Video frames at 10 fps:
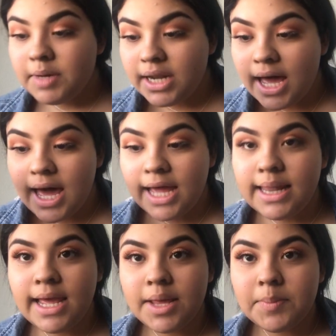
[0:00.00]
I'm gonna
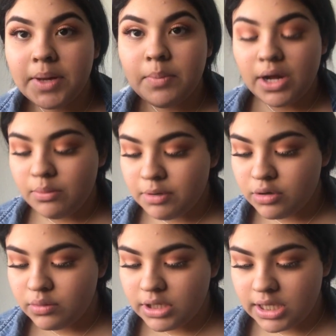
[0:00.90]
highlight my brow
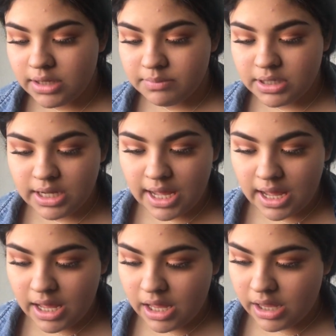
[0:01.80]
bone and I'm gonna
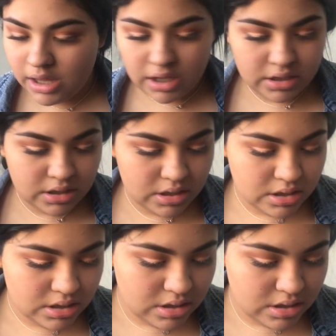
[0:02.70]
add